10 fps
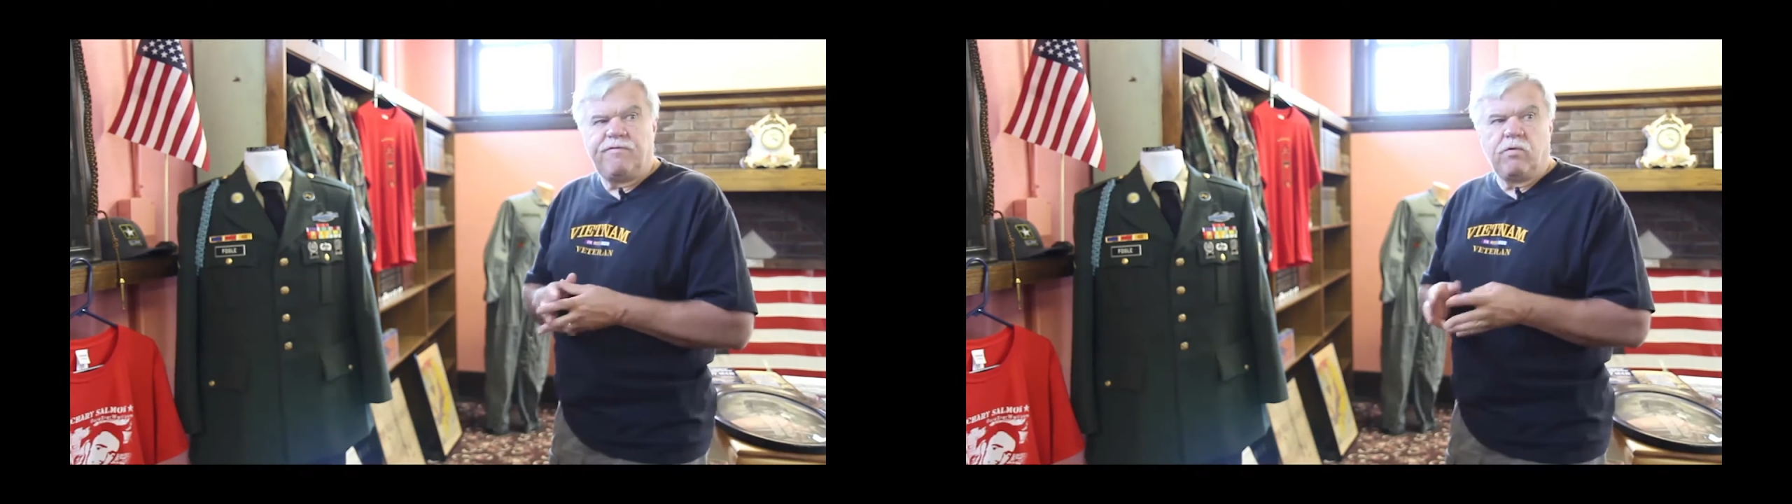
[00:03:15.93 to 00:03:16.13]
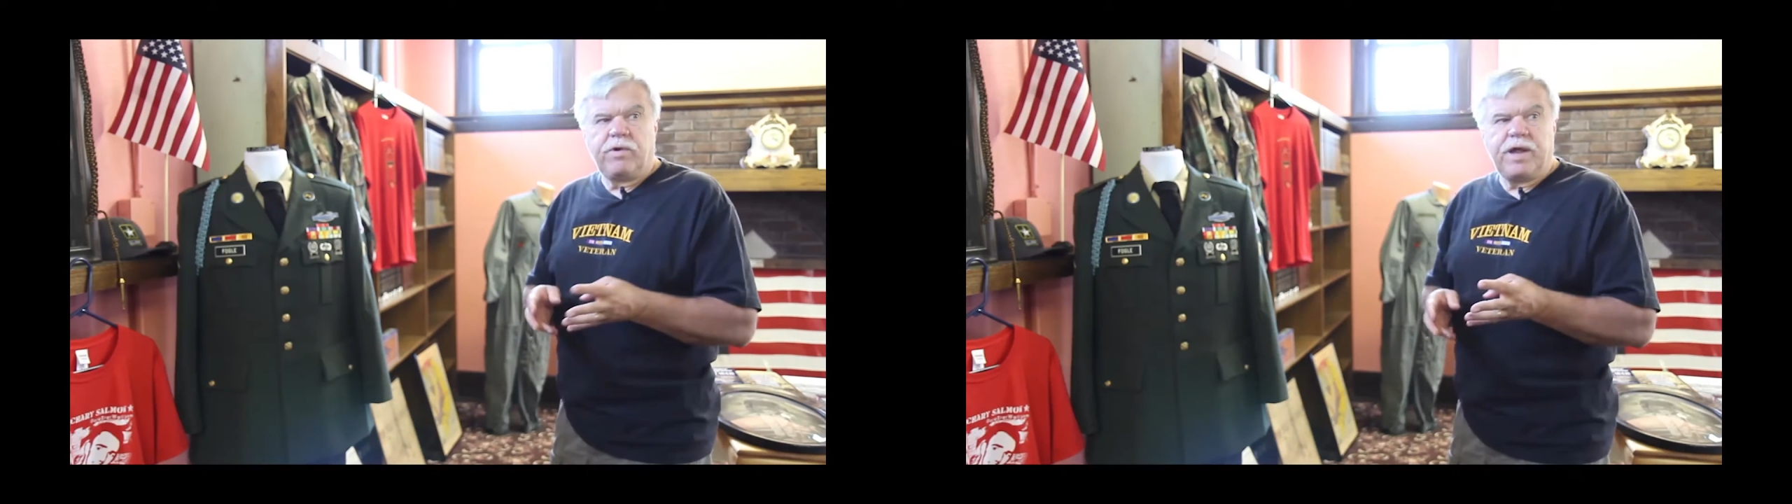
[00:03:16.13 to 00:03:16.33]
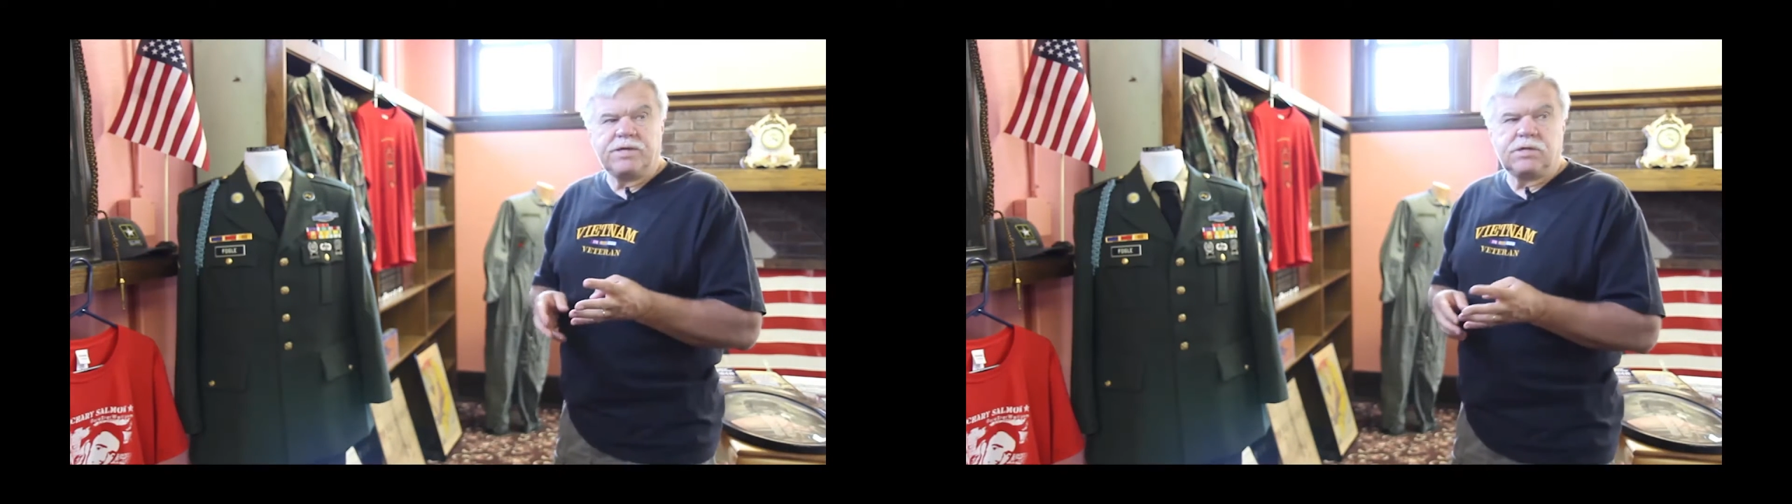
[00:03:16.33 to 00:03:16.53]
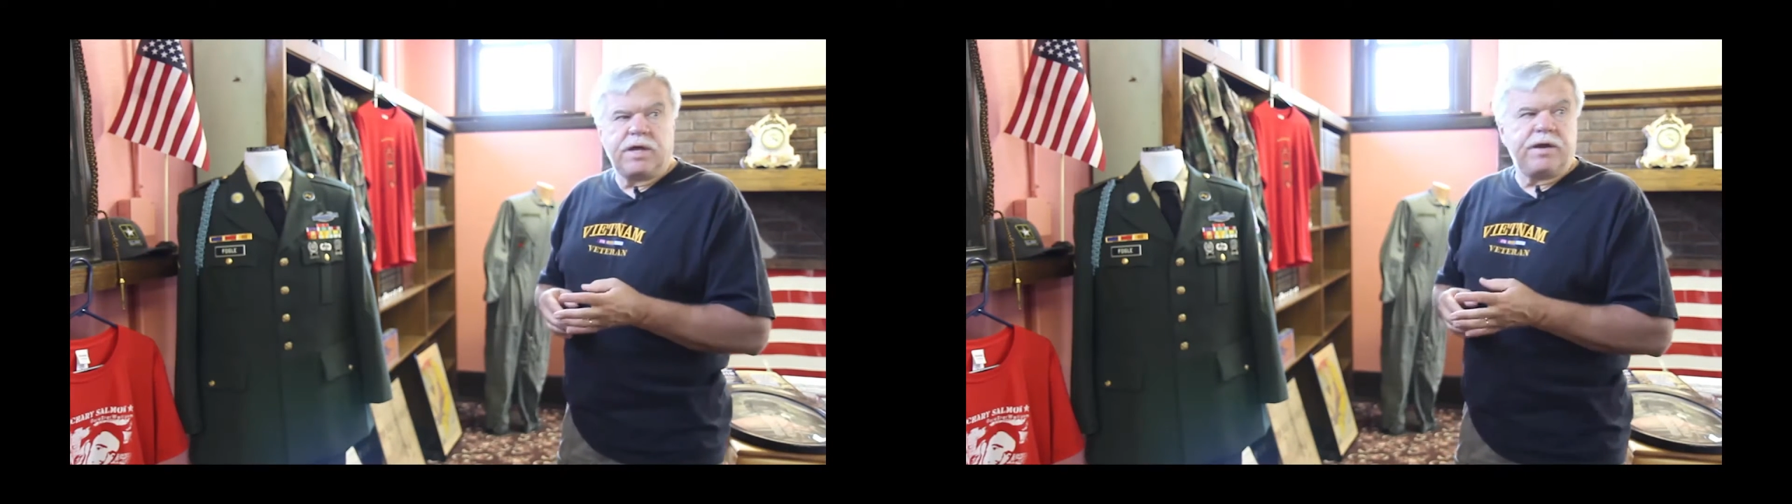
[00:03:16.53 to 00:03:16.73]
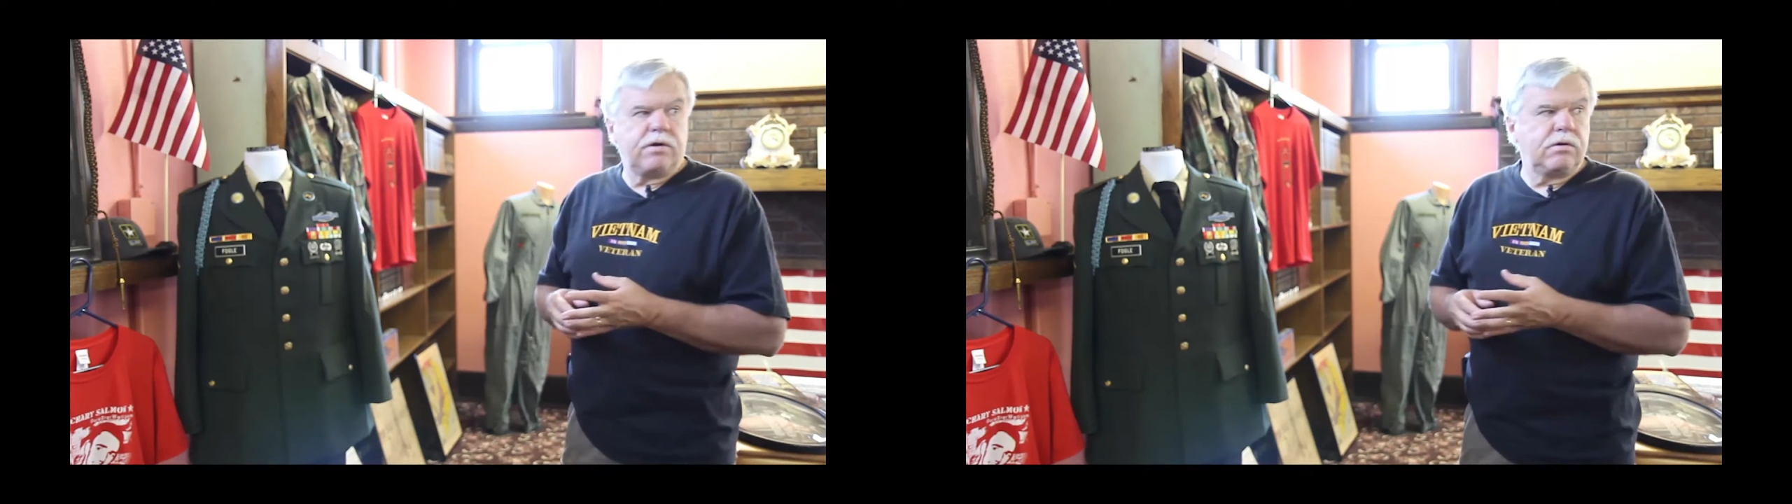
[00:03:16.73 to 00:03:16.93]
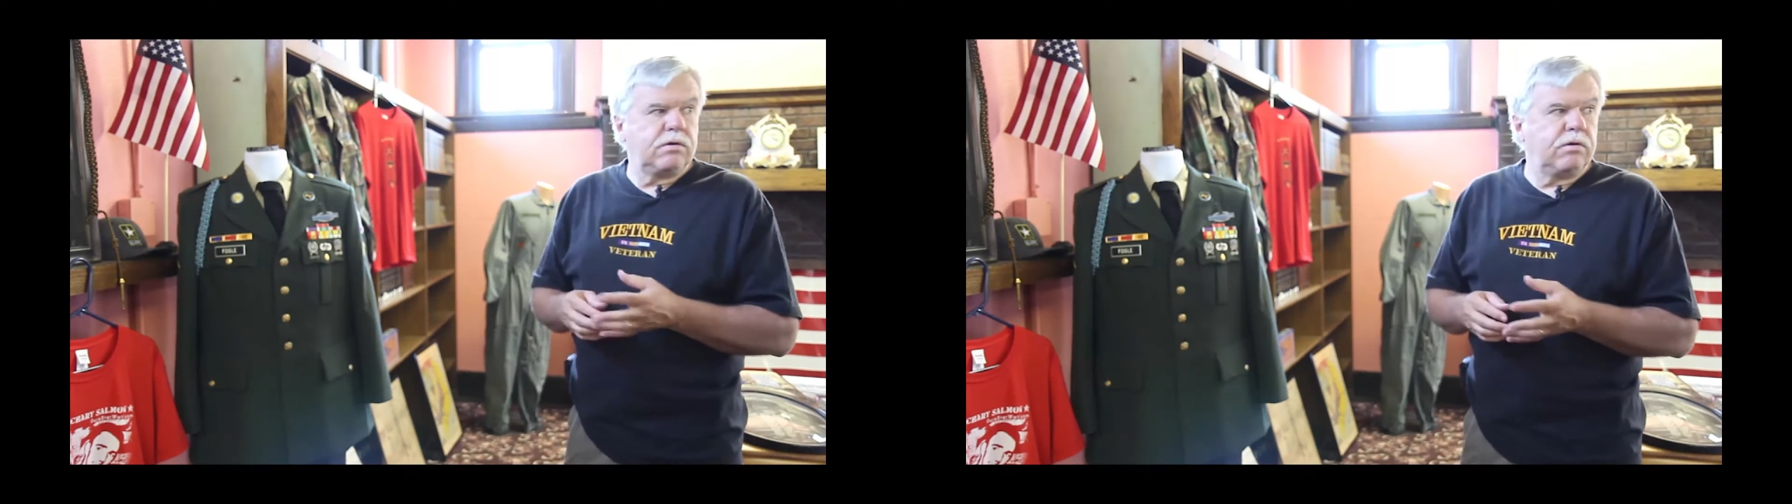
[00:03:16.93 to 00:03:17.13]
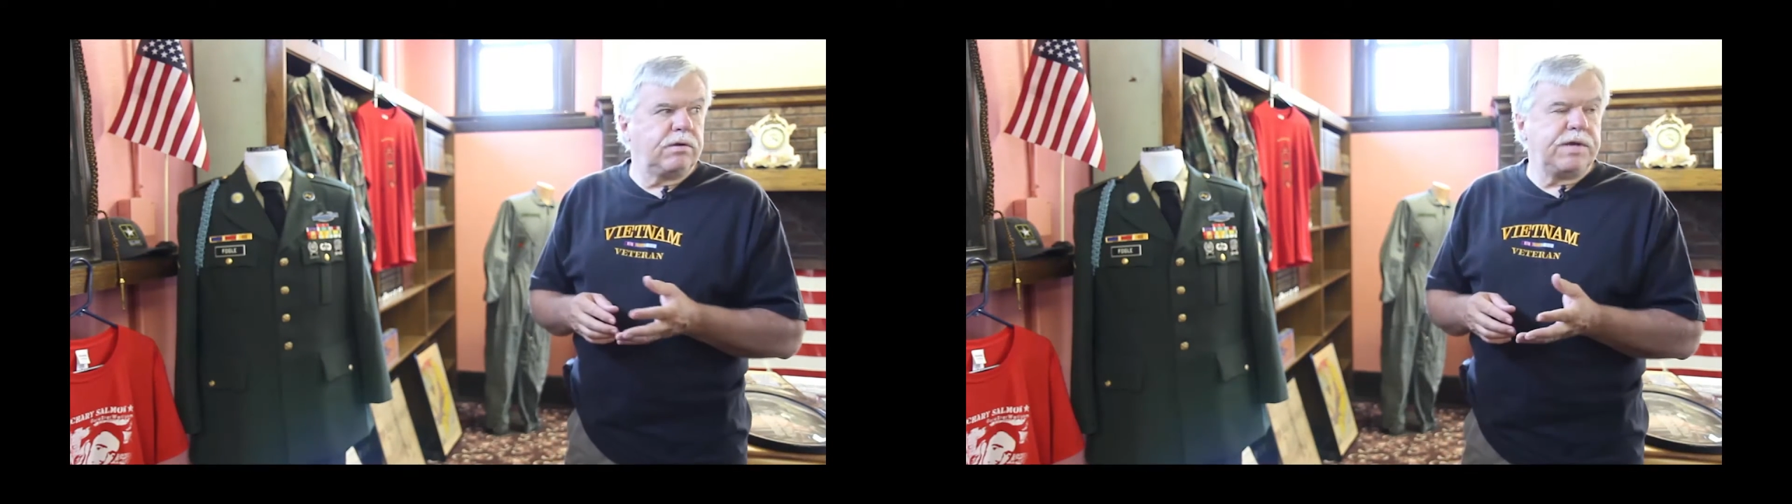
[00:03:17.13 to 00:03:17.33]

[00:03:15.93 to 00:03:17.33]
and 4 days later,